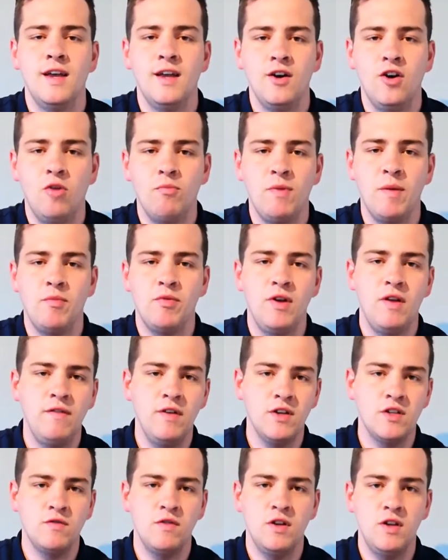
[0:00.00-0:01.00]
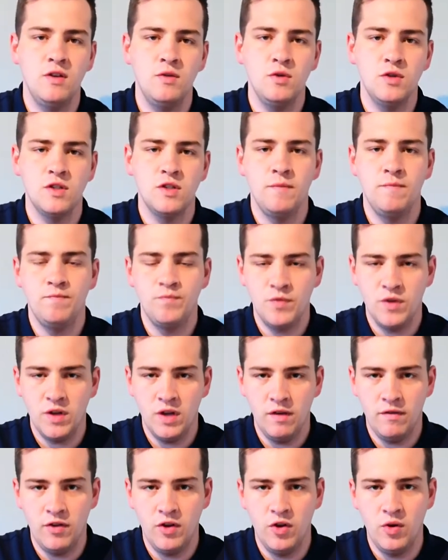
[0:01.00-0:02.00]
on my previous videos.
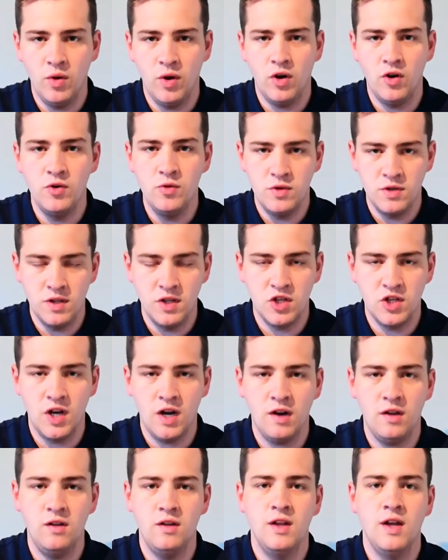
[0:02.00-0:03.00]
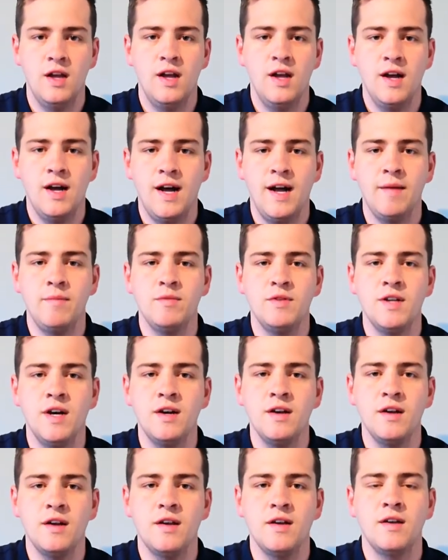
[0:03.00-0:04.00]
If you are new to the channel, I'm
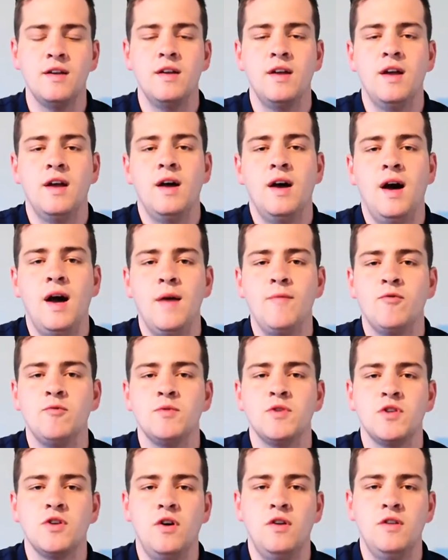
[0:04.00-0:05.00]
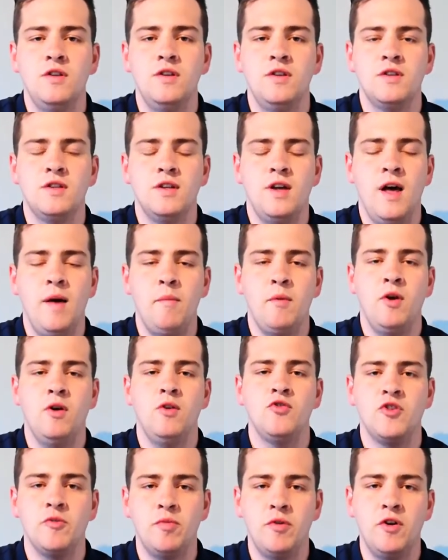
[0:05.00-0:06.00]
Dunk. I'm from Scotland. I'm an
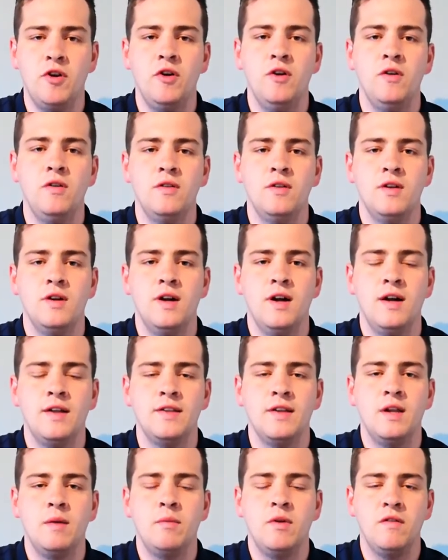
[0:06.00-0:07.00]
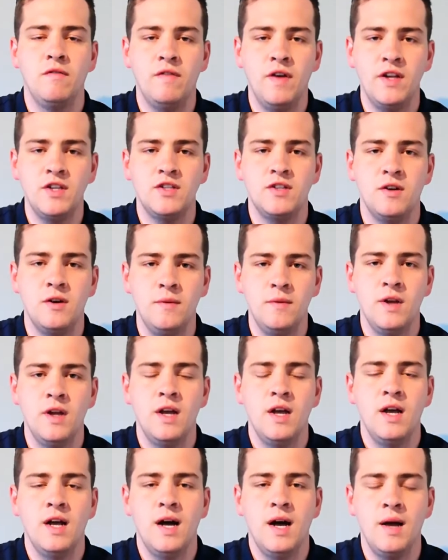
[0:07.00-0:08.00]
entrepreneur and then I'm an investor.
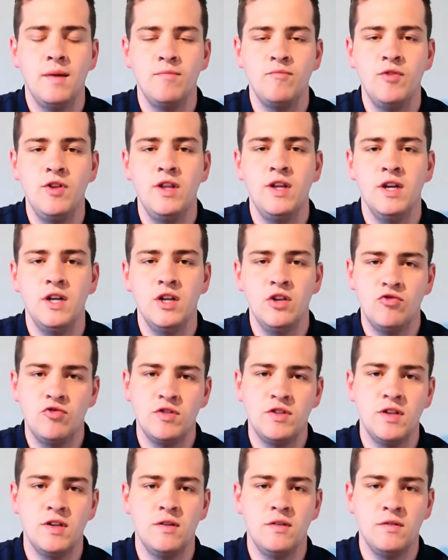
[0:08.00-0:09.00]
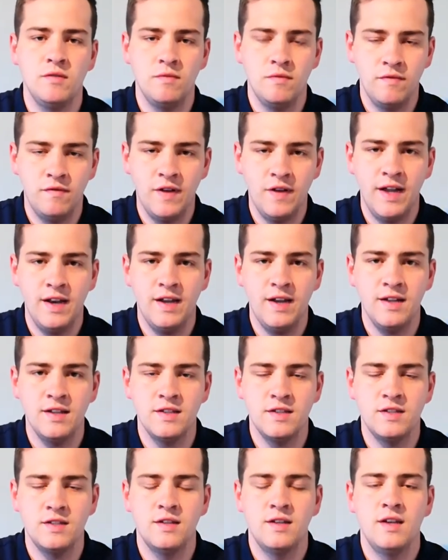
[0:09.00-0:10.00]
I'm really interested in
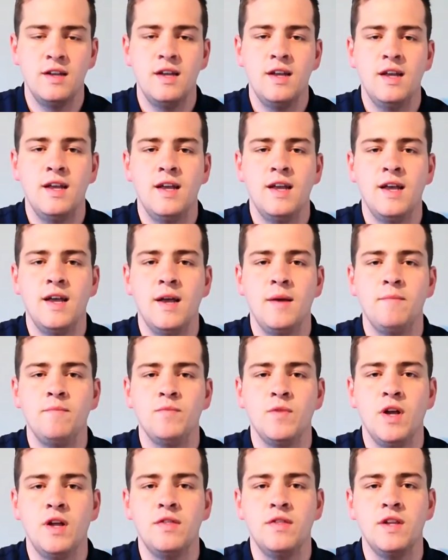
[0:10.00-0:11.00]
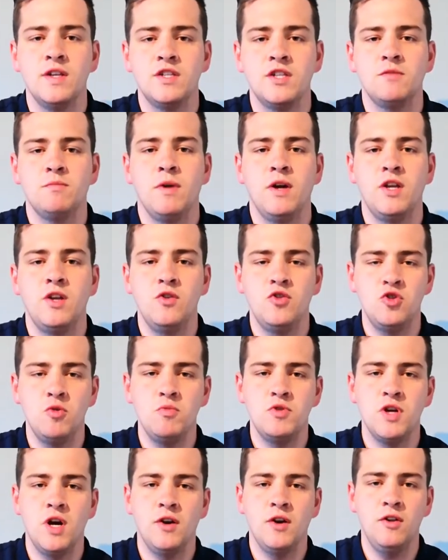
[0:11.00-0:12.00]
finance, and this is my
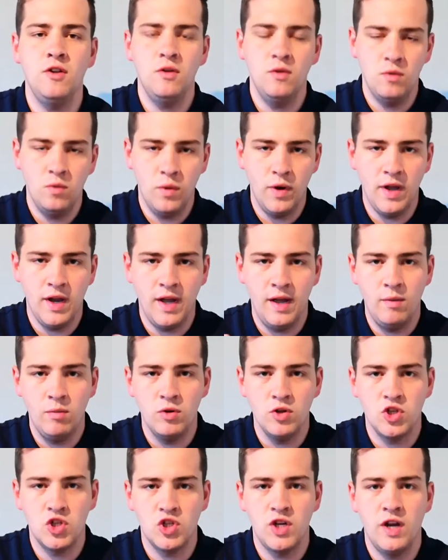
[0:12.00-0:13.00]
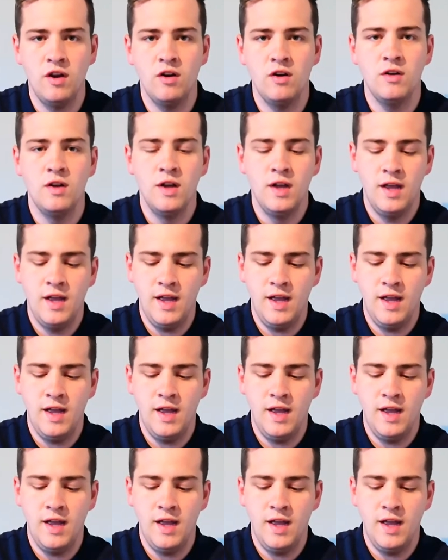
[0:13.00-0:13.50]
YouTube channel where I will share